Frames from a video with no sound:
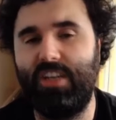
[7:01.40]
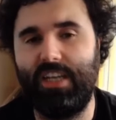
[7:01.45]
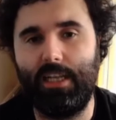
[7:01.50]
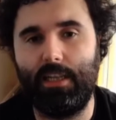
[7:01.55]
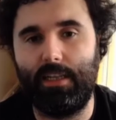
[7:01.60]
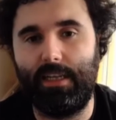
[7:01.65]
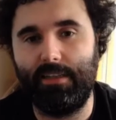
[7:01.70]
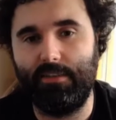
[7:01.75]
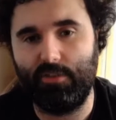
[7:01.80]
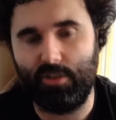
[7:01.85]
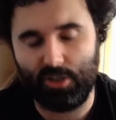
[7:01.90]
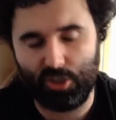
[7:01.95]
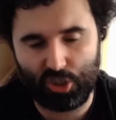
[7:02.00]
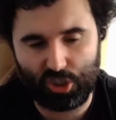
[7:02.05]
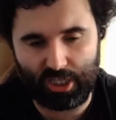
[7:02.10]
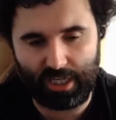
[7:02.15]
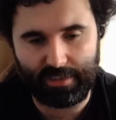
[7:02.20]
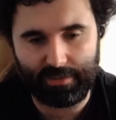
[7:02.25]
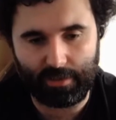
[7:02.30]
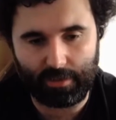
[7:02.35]
he lands on a
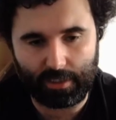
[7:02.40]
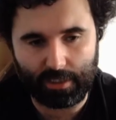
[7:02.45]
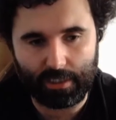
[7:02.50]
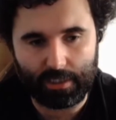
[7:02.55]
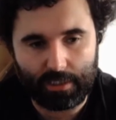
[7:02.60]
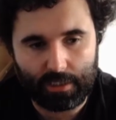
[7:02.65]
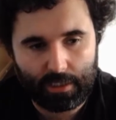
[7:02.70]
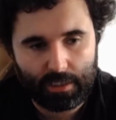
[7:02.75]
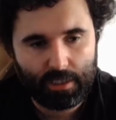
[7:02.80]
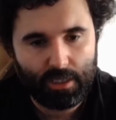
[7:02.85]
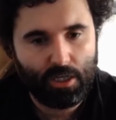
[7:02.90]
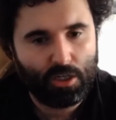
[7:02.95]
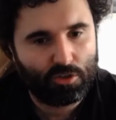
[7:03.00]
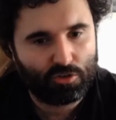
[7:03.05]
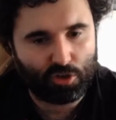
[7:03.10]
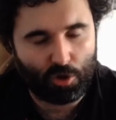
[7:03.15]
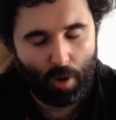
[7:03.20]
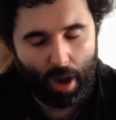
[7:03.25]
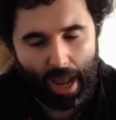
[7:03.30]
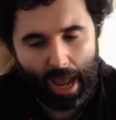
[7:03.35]
chandelier.
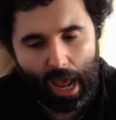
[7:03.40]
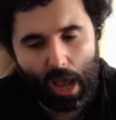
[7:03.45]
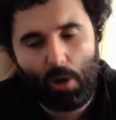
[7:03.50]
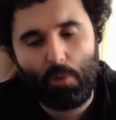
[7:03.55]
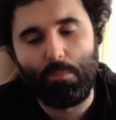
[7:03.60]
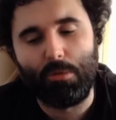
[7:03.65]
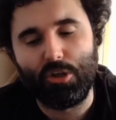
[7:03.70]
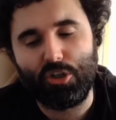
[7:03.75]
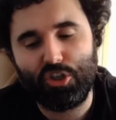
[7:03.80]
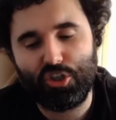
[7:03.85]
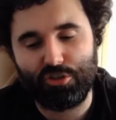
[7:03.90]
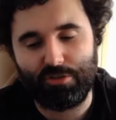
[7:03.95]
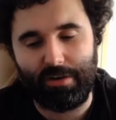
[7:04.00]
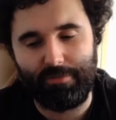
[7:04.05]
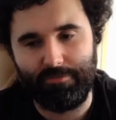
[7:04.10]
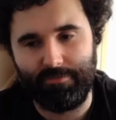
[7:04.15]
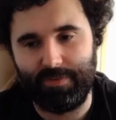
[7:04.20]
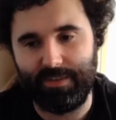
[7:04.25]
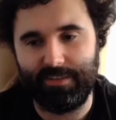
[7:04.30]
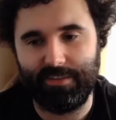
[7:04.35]
So how much
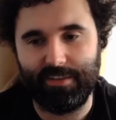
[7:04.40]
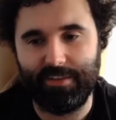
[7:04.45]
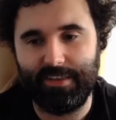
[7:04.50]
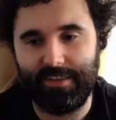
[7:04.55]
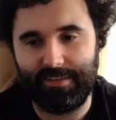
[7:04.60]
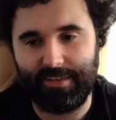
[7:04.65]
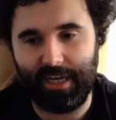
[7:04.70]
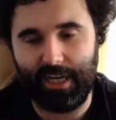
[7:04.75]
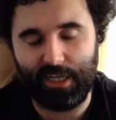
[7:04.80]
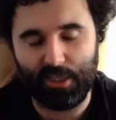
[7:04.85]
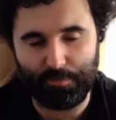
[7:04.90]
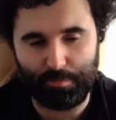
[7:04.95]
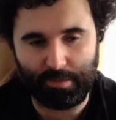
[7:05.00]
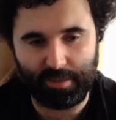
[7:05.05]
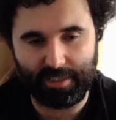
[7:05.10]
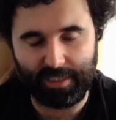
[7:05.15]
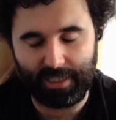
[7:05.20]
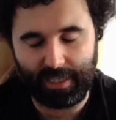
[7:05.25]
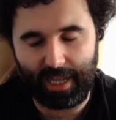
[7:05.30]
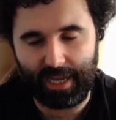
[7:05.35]
strength is in this guy's
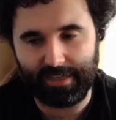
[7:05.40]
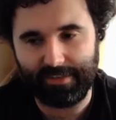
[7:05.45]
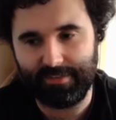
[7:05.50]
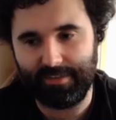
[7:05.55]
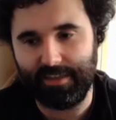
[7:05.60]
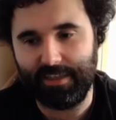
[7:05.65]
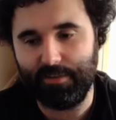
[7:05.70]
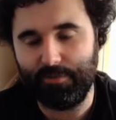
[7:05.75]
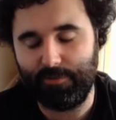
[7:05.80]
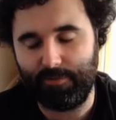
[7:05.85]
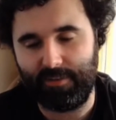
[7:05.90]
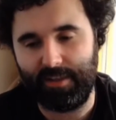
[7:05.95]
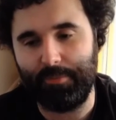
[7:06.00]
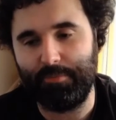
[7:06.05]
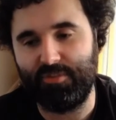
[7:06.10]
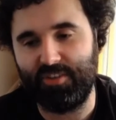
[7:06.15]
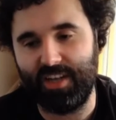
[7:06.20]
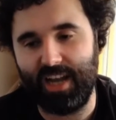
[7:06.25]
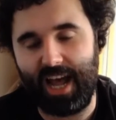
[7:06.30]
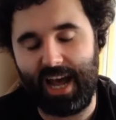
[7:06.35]
bloody legs that he
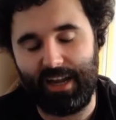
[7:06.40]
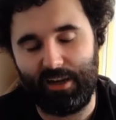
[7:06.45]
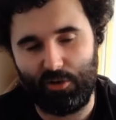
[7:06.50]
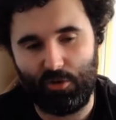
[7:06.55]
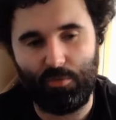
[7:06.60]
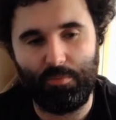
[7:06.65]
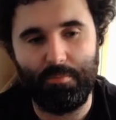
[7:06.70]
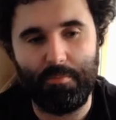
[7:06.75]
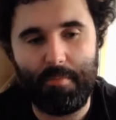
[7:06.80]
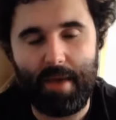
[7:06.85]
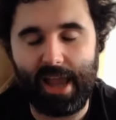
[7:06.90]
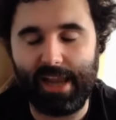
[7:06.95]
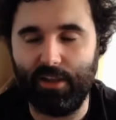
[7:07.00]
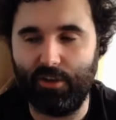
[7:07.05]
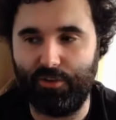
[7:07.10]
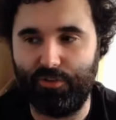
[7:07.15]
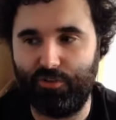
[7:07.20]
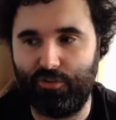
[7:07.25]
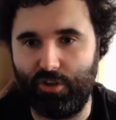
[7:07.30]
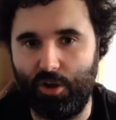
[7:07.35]
flips an adult male
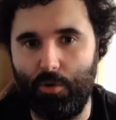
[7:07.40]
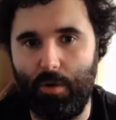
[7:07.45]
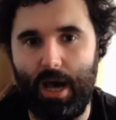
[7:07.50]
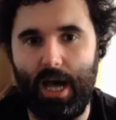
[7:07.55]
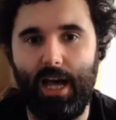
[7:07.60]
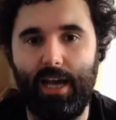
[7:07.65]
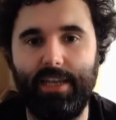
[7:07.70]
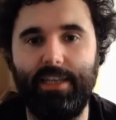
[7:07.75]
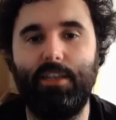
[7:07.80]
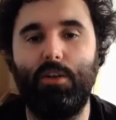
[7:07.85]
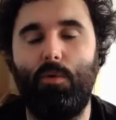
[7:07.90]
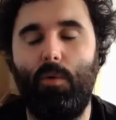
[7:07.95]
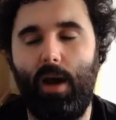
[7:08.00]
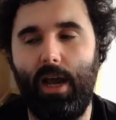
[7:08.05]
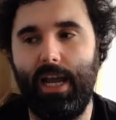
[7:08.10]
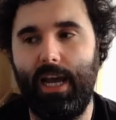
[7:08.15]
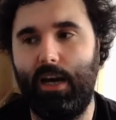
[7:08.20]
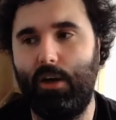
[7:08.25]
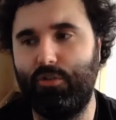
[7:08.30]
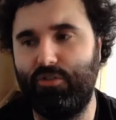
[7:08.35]
so high in the White
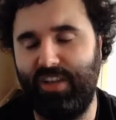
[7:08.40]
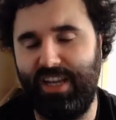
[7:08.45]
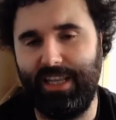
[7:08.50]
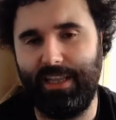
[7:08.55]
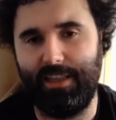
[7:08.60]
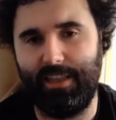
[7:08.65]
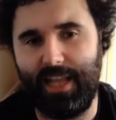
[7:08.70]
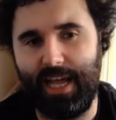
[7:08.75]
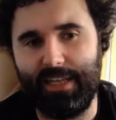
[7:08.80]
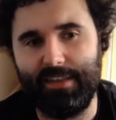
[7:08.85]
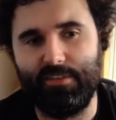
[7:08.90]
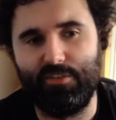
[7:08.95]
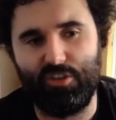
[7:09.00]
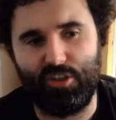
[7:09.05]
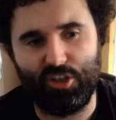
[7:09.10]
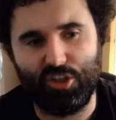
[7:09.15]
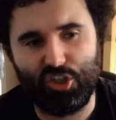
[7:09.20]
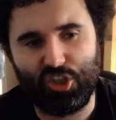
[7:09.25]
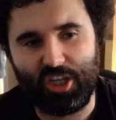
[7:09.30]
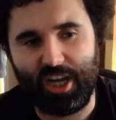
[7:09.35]
House that he lands on
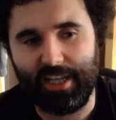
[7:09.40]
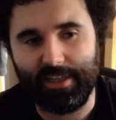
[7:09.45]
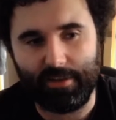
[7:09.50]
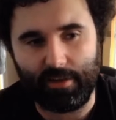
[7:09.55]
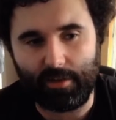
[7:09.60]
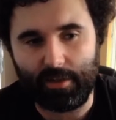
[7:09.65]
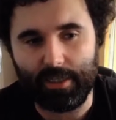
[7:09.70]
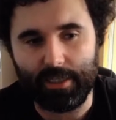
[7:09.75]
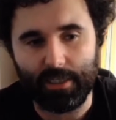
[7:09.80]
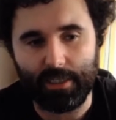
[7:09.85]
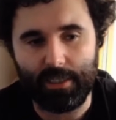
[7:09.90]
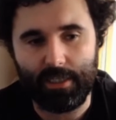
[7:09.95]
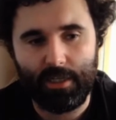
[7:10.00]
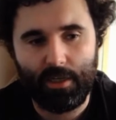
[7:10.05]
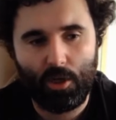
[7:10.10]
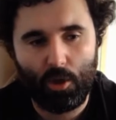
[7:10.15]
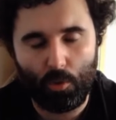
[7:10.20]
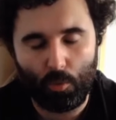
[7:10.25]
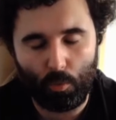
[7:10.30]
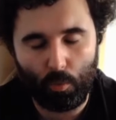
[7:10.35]
a chandelier?
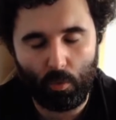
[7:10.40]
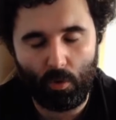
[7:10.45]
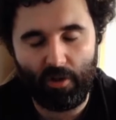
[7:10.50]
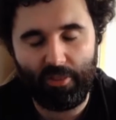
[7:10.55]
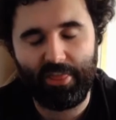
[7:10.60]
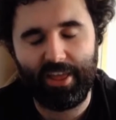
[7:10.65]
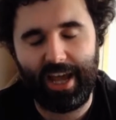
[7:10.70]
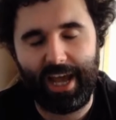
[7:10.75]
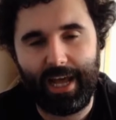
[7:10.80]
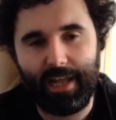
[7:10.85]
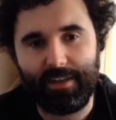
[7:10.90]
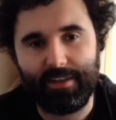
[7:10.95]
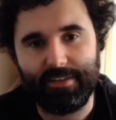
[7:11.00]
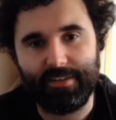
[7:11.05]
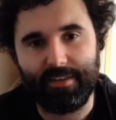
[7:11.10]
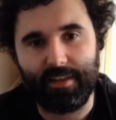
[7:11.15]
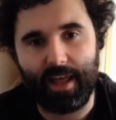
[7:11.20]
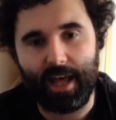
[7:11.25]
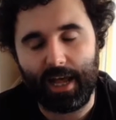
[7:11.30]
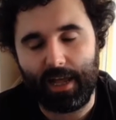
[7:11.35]
What the hell is
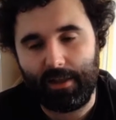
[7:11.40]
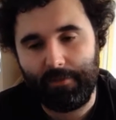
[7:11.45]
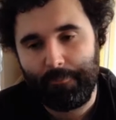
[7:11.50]
that?